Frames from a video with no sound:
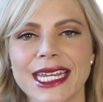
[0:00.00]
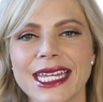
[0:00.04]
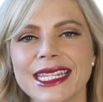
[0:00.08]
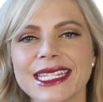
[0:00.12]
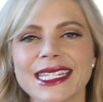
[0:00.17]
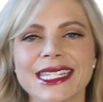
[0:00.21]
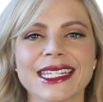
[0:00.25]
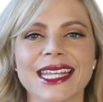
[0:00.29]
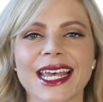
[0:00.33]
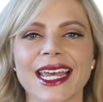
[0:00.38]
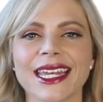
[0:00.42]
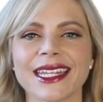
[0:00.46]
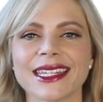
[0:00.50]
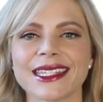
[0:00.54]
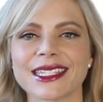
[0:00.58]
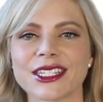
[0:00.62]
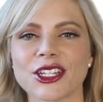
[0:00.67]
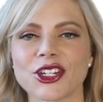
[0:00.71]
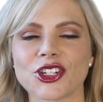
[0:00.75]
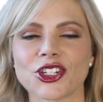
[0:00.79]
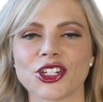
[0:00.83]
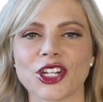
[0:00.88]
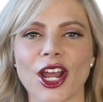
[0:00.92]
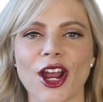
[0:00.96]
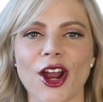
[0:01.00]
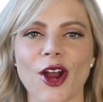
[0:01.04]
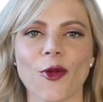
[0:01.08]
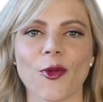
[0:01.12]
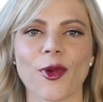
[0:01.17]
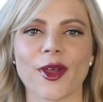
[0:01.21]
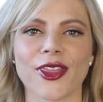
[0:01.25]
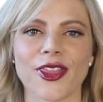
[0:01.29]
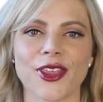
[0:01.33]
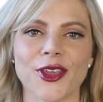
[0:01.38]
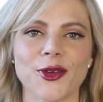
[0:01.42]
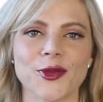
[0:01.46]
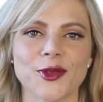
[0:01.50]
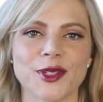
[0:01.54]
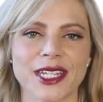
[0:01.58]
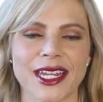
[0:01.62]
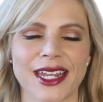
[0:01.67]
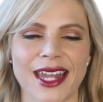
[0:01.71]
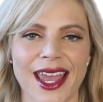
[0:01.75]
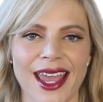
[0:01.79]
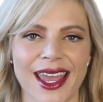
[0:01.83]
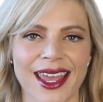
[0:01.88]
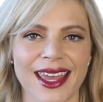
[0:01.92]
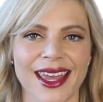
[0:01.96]
insights to share with you
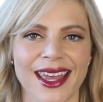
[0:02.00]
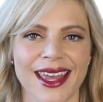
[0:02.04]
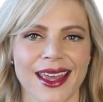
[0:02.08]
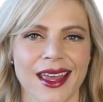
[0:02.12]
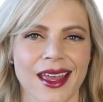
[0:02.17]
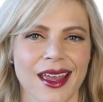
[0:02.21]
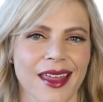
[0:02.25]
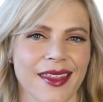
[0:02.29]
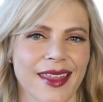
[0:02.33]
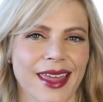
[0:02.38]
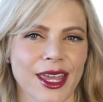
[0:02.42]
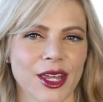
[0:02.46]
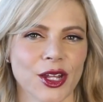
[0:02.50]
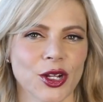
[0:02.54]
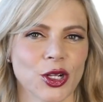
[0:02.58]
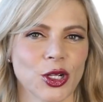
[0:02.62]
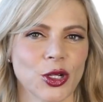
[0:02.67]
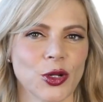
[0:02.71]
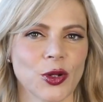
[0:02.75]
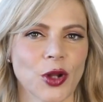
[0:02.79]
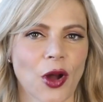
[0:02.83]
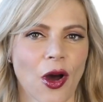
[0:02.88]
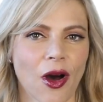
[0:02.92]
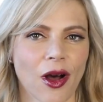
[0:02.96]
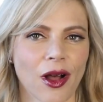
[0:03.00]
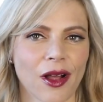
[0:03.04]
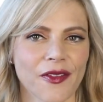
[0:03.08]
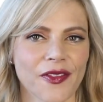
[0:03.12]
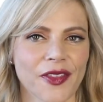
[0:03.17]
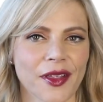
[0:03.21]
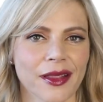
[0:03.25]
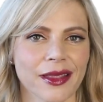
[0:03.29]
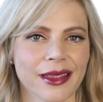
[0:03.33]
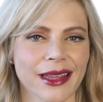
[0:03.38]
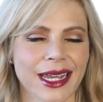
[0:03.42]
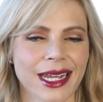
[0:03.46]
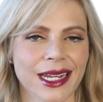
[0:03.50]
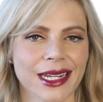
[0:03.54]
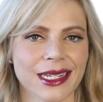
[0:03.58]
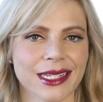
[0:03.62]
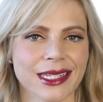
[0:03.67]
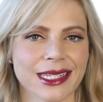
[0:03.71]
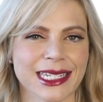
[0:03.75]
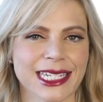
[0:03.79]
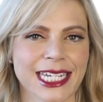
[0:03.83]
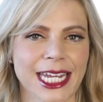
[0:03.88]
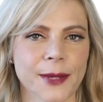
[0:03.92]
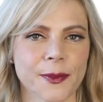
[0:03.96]
today. They include all of the
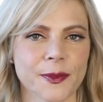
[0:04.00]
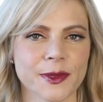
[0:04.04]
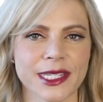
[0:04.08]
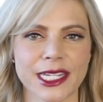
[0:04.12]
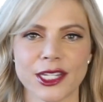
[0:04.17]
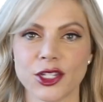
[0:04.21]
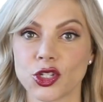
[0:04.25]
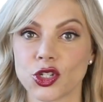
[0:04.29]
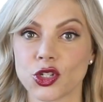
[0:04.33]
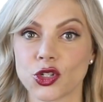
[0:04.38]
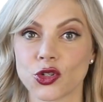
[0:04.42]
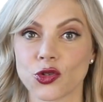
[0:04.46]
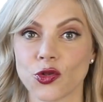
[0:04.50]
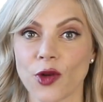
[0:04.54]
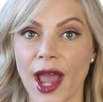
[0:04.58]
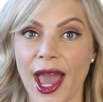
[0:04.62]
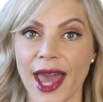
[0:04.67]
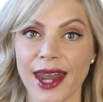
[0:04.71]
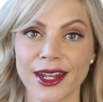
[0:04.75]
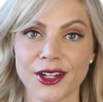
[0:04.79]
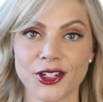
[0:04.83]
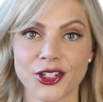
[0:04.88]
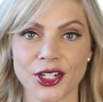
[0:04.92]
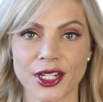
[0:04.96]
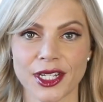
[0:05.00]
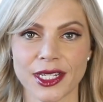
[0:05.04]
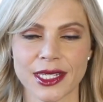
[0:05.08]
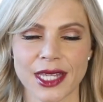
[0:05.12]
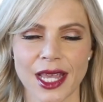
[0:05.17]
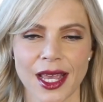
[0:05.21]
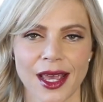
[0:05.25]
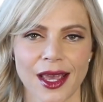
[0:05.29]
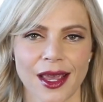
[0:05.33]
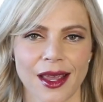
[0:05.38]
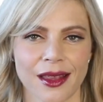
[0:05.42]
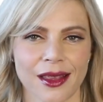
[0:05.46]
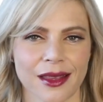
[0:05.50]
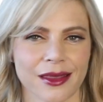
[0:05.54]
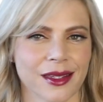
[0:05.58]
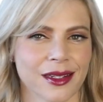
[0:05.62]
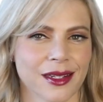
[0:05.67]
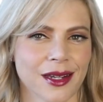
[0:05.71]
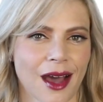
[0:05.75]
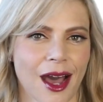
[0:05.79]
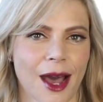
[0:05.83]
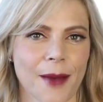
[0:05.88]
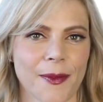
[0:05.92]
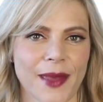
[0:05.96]
latest tips and strategies that the
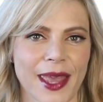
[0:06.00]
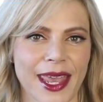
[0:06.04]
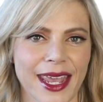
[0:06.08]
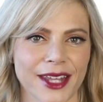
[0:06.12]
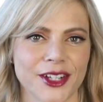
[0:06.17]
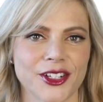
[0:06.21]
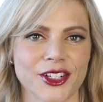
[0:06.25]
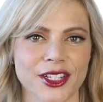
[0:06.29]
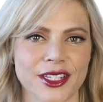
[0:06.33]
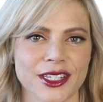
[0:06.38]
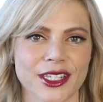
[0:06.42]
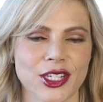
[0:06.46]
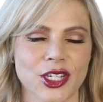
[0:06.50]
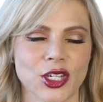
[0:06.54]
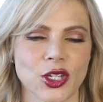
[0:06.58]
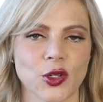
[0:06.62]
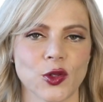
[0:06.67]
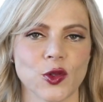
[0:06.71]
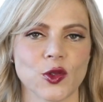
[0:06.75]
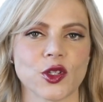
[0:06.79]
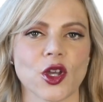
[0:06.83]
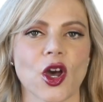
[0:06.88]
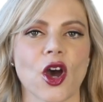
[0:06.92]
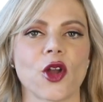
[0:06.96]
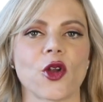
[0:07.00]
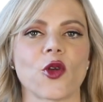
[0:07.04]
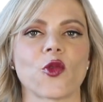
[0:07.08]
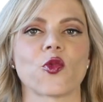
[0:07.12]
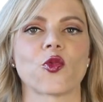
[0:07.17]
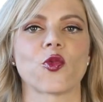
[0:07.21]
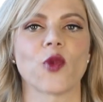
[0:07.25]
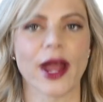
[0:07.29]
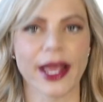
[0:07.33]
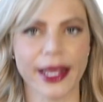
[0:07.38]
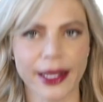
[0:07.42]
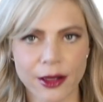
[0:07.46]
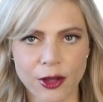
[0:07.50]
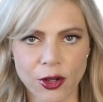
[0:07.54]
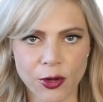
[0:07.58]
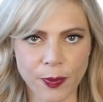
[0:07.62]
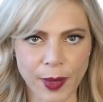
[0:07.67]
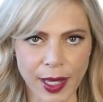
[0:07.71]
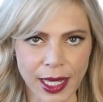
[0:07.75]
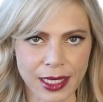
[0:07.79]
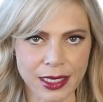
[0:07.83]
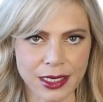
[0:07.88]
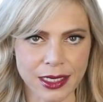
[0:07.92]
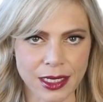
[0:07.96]
top agents use on a regular
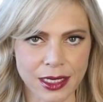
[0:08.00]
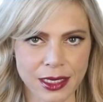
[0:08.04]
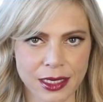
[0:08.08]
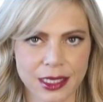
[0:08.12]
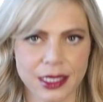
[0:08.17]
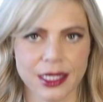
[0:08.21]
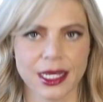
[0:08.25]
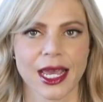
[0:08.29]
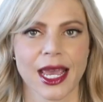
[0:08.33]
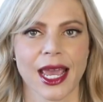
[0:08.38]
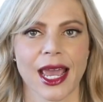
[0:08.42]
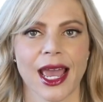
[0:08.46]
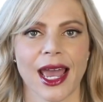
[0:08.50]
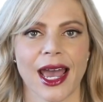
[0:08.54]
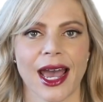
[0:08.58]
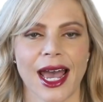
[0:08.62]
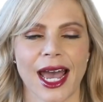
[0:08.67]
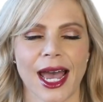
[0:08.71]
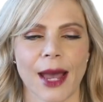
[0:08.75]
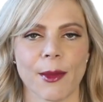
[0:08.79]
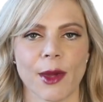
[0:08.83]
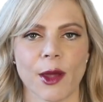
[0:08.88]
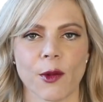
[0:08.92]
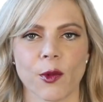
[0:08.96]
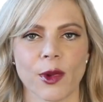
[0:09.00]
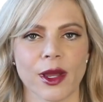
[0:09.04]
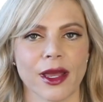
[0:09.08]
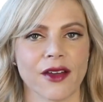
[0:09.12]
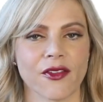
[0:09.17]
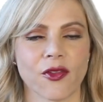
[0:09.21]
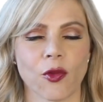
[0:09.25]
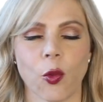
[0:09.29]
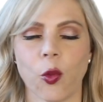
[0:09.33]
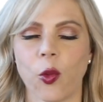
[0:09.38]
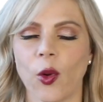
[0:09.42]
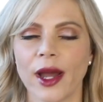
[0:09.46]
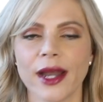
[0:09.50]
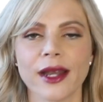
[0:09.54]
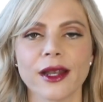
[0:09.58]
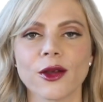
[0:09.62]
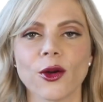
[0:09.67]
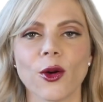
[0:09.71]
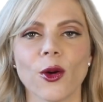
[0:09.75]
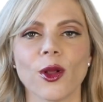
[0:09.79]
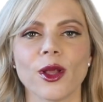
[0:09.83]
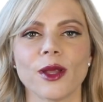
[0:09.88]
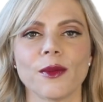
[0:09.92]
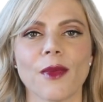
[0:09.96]
basis. And we have one
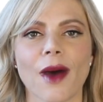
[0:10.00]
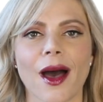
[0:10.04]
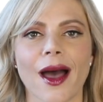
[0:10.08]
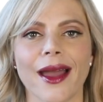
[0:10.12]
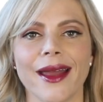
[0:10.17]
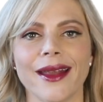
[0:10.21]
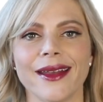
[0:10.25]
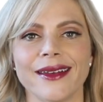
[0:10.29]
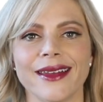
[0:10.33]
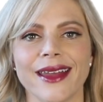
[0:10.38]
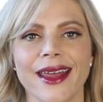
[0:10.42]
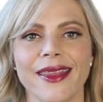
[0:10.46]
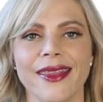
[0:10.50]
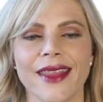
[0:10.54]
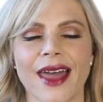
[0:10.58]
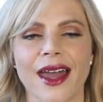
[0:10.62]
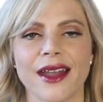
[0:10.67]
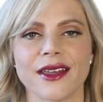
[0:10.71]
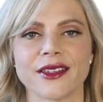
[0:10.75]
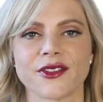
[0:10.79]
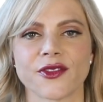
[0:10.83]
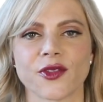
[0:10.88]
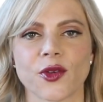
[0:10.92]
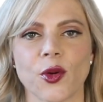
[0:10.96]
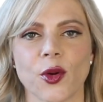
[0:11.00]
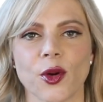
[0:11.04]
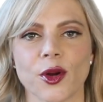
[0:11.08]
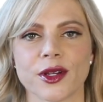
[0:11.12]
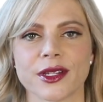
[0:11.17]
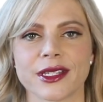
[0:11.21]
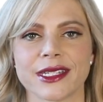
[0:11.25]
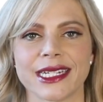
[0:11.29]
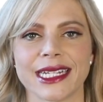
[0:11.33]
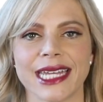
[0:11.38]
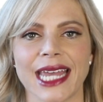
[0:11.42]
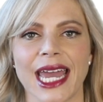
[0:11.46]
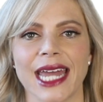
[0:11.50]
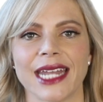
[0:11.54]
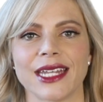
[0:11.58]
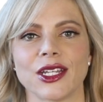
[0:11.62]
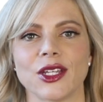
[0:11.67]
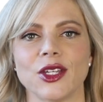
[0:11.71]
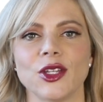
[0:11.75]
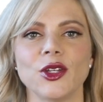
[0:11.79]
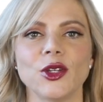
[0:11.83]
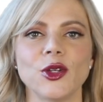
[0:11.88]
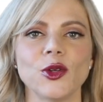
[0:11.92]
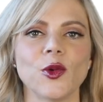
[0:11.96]
goal in mind, and that is of course to get
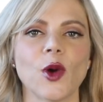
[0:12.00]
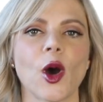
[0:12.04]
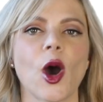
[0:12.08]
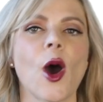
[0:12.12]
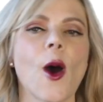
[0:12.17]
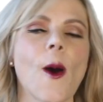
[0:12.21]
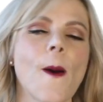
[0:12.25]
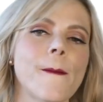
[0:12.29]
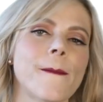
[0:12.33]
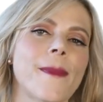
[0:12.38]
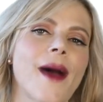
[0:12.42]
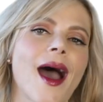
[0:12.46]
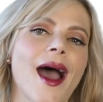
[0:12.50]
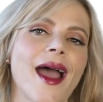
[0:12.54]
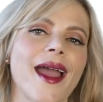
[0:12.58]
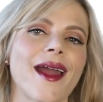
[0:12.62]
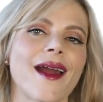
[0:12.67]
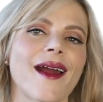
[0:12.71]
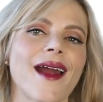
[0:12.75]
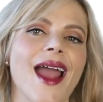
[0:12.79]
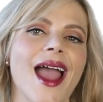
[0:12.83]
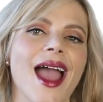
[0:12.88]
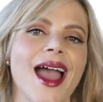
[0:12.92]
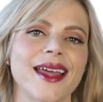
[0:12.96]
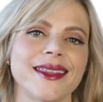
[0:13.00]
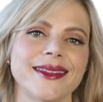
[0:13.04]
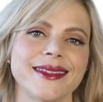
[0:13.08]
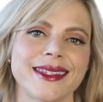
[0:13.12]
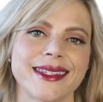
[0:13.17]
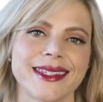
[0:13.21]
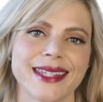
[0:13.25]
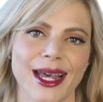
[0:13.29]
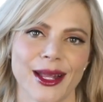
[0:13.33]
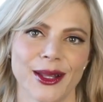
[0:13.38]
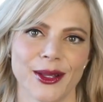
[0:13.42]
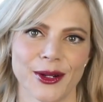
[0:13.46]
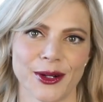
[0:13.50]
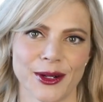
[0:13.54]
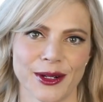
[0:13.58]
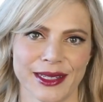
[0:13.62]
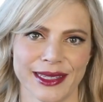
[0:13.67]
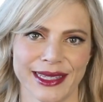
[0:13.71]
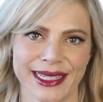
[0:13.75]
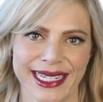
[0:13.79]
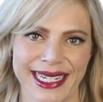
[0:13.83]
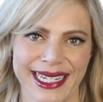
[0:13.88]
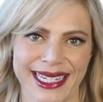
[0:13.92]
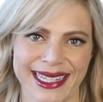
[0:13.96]
you home buyer and seller
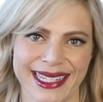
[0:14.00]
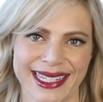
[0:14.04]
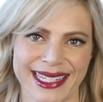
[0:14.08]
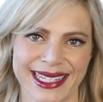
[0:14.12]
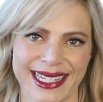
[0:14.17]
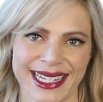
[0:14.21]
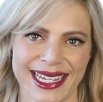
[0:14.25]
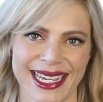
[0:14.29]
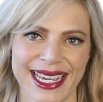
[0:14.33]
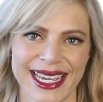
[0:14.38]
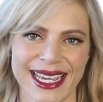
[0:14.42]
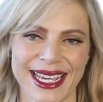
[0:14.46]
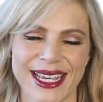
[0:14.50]
leads.